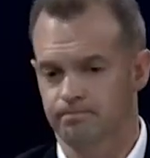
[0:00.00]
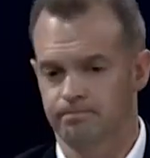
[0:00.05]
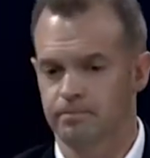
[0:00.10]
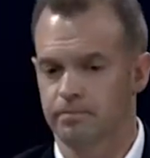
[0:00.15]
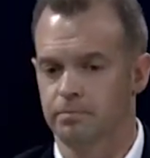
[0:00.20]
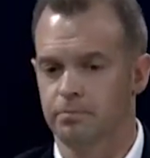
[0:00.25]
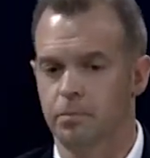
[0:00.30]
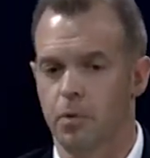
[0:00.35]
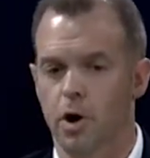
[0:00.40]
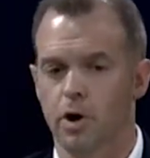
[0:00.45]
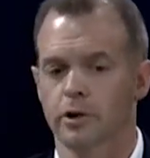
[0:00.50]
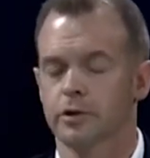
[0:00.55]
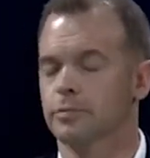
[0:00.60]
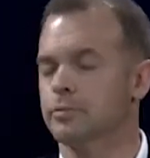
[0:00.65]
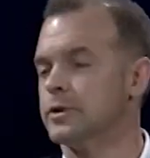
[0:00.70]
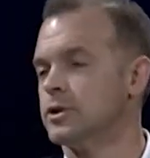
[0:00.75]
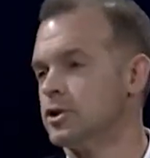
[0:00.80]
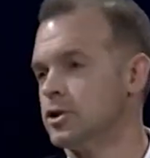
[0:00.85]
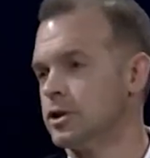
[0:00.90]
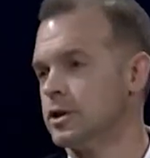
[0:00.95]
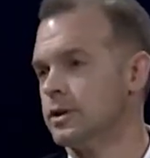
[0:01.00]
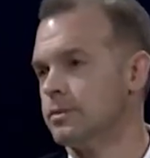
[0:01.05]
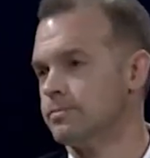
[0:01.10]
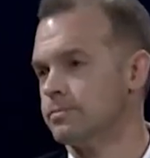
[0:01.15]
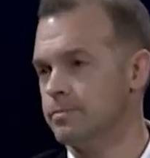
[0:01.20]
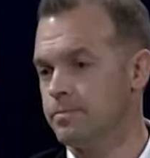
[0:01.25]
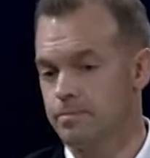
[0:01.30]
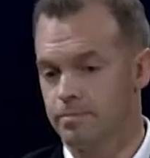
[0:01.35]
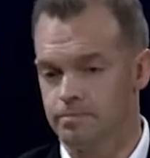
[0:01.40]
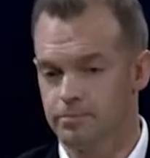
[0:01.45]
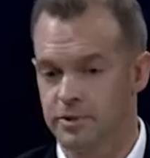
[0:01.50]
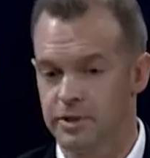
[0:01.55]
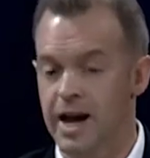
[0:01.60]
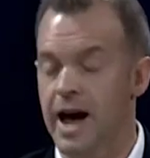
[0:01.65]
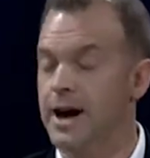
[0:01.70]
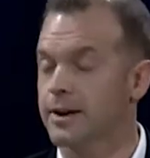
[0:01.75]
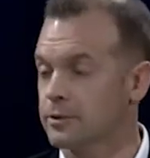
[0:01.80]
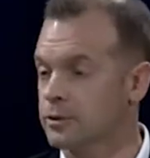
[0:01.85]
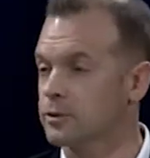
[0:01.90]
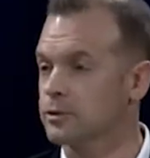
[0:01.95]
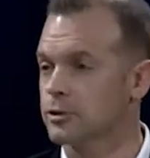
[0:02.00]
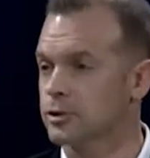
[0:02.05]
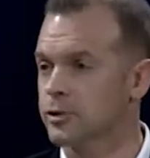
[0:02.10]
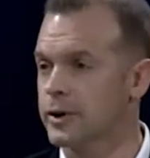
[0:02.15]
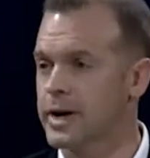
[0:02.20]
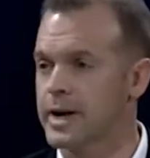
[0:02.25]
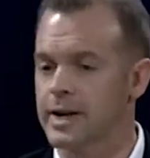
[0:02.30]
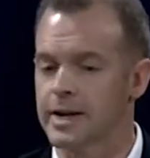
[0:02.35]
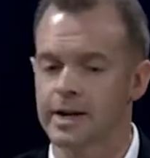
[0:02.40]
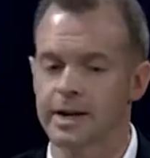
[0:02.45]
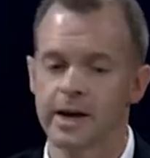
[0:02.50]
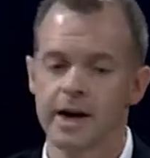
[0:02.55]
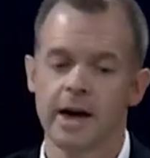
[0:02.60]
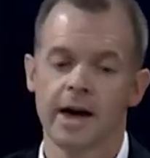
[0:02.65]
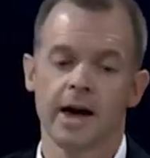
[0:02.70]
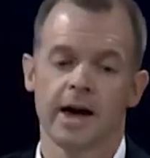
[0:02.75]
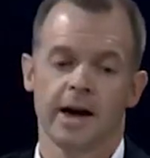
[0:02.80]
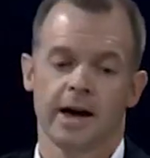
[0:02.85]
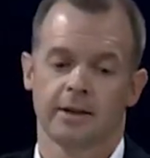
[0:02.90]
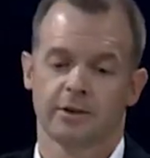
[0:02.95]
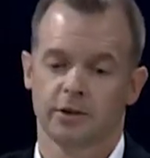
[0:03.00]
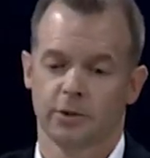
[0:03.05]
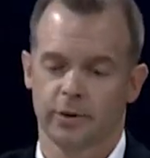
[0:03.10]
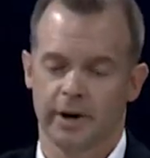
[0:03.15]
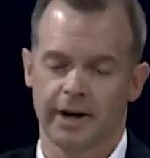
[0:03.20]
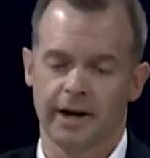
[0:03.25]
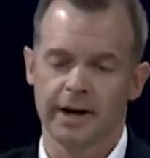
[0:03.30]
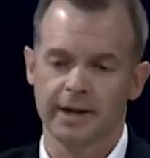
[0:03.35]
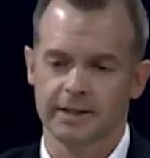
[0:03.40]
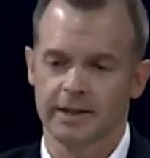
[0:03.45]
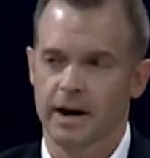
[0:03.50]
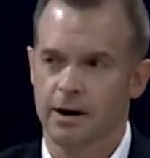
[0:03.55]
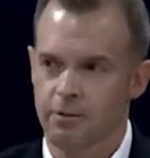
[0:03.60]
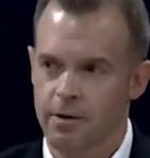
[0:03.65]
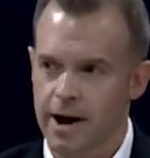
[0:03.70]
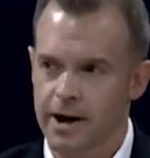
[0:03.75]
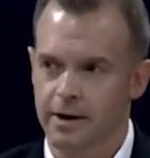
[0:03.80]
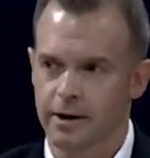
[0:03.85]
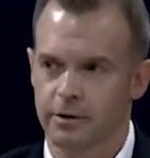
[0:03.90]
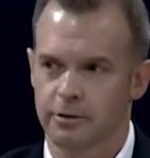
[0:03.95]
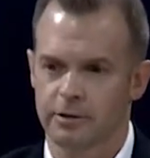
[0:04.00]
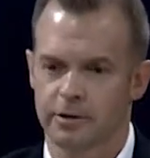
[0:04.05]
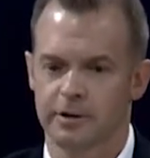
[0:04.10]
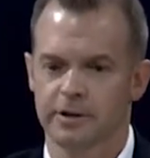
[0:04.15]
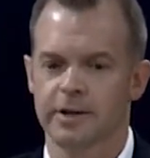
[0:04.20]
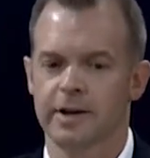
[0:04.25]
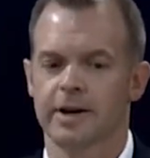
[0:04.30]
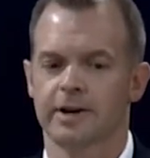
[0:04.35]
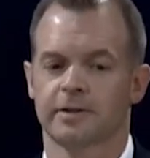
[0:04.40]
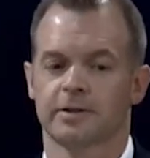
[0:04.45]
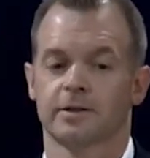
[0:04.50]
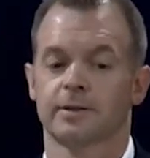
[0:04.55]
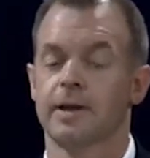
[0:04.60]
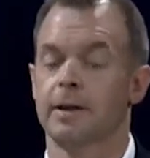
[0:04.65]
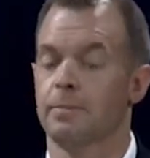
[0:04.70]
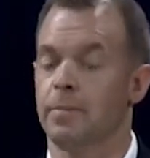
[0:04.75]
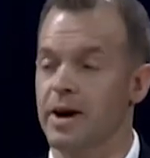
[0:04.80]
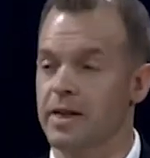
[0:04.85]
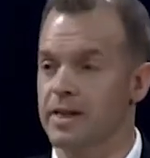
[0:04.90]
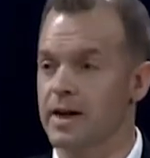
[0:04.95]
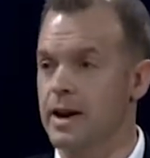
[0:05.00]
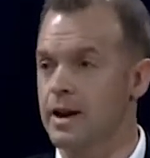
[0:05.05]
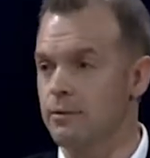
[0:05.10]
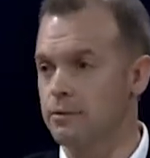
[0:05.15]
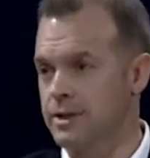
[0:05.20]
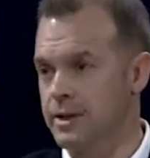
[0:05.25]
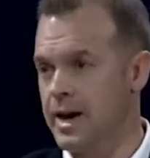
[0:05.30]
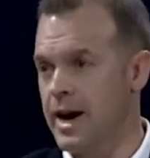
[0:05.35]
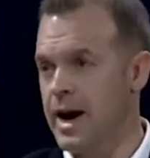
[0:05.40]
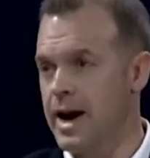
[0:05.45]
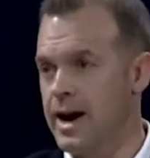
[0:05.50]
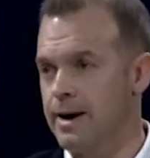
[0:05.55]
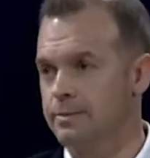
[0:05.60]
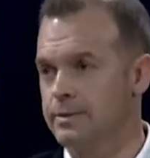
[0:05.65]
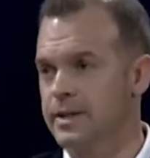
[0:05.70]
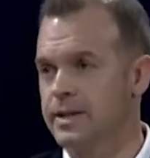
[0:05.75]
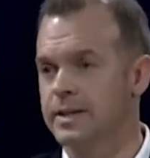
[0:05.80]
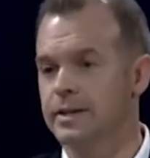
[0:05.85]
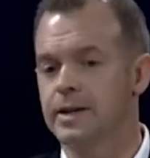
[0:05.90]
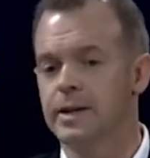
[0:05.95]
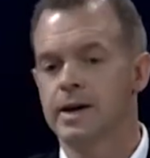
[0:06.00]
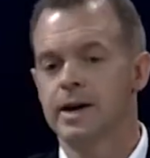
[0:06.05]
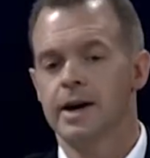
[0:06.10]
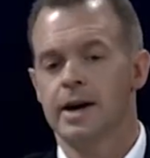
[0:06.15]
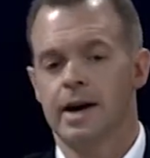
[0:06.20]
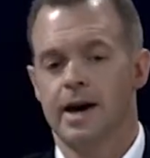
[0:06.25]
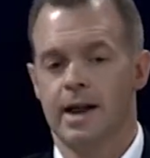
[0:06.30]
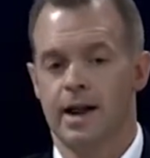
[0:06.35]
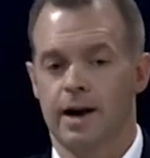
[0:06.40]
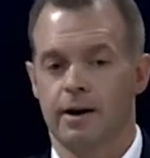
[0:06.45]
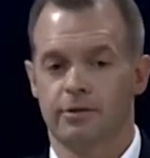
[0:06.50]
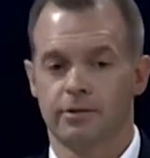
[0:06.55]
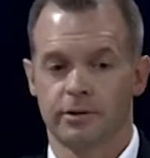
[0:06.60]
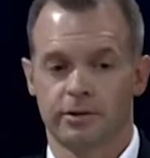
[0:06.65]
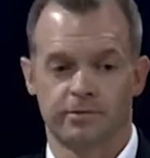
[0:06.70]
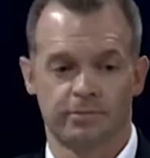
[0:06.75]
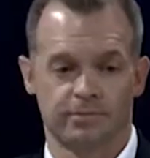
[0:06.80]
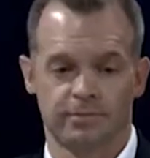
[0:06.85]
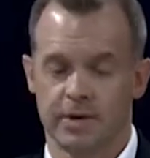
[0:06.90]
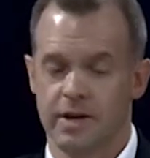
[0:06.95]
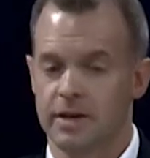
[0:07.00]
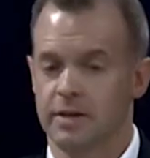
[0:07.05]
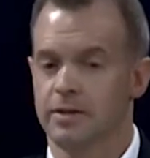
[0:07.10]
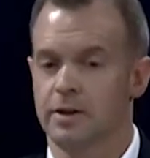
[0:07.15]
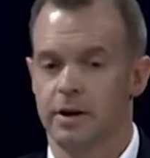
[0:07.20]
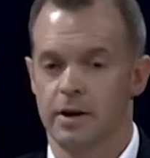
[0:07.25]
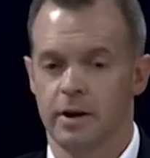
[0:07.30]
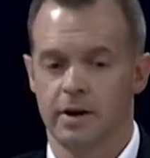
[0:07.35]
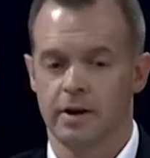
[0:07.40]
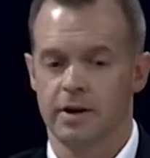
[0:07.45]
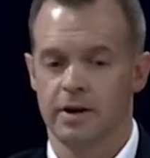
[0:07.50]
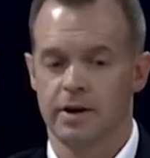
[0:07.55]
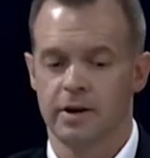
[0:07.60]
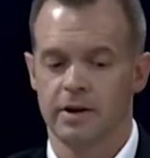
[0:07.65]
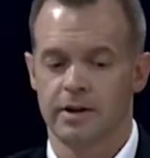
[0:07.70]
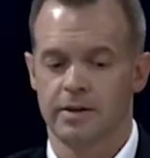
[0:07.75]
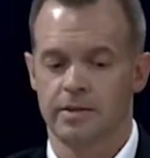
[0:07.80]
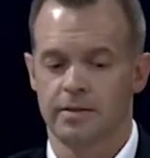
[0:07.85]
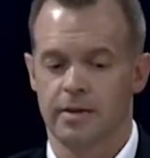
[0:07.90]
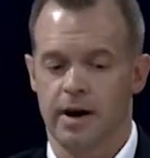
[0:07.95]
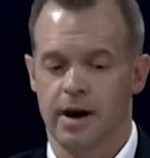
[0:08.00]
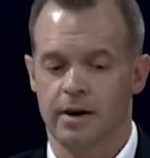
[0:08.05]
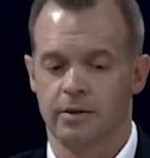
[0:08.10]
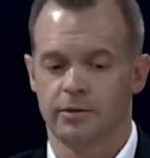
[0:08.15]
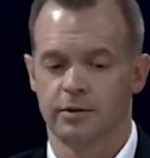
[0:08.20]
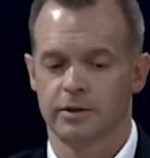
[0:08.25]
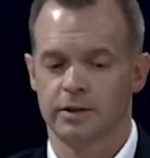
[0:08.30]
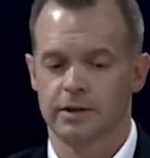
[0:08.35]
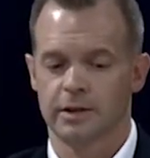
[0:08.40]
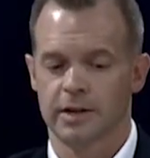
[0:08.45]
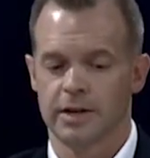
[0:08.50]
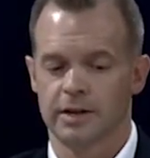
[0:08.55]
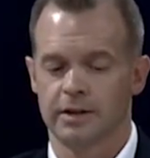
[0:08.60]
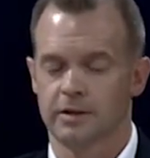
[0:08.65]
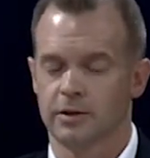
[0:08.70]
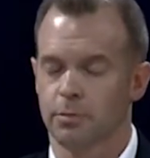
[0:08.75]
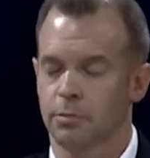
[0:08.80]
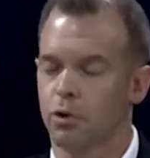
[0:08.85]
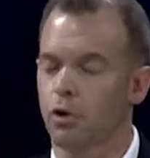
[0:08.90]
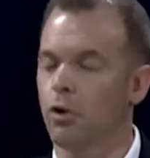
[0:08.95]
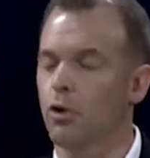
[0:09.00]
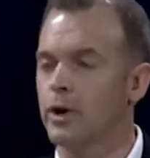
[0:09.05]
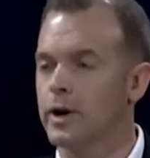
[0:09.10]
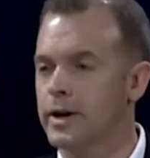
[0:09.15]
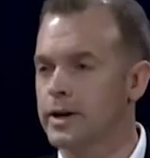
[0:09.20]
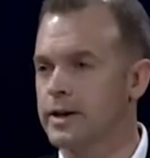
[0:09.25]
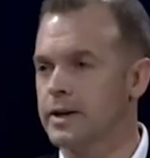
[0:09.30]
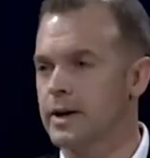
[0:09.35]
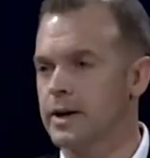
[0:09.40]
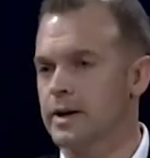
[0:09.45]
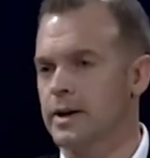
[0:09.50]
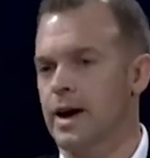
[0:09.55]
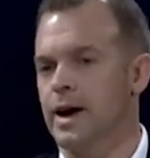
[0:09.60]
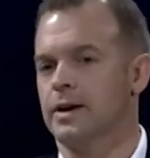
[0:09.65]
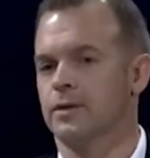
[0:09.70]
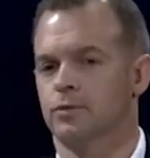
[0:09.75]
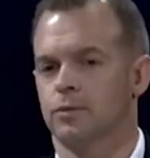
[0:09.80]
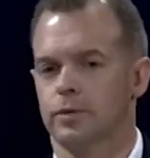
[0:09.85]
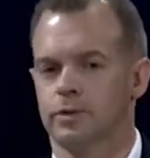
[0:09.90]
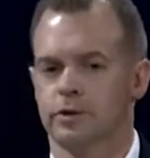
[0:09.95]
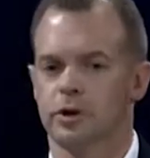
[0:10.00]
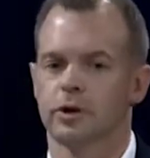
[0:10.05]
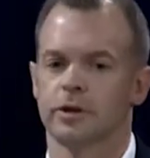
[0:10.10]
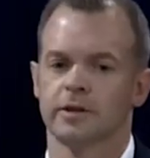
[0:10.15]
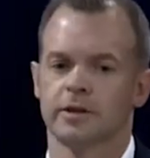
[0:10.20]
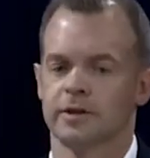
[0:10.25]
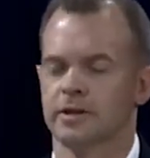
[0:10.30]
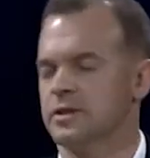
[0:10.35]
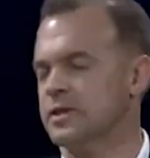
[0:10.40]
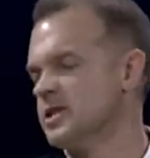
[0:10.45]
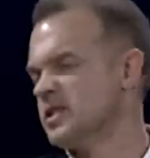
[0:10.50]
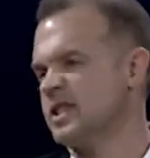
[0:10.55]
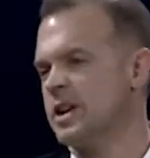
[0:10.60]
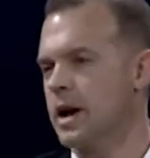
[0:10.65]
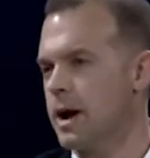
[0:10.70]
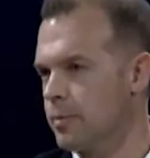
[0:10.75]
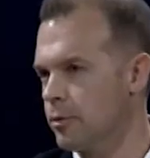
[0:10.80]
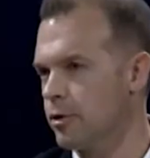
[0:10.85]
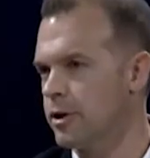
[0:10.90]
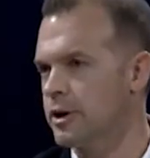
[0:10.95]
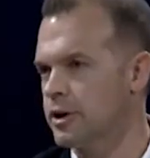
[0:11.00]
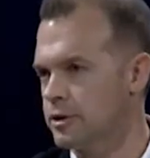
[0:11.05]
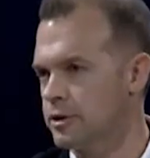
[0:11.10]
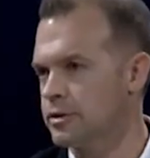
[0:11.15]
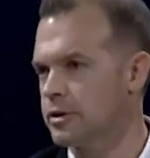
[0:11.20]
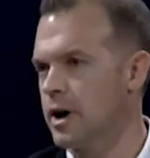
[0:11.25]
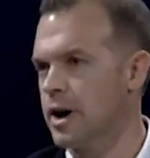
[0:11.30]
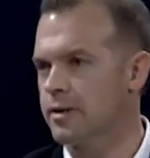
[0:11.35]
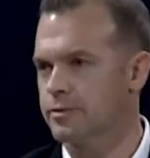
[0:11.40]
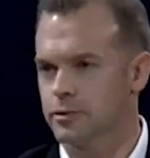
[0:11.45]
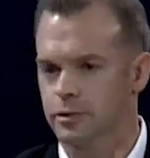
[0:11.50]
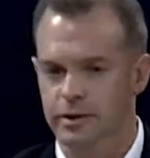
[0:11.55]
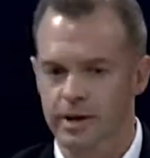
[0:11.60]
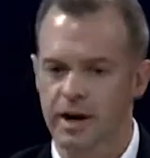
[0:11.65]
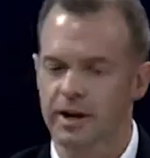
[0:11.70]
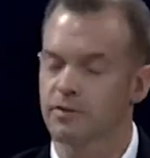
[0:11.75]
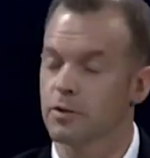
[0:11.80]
marksmanship mm-hmm. tactical training. And so when I got to Iraq in 06, and by then I was a captain, and I was in there, I was deployed as what's called an assistant operations officer, kind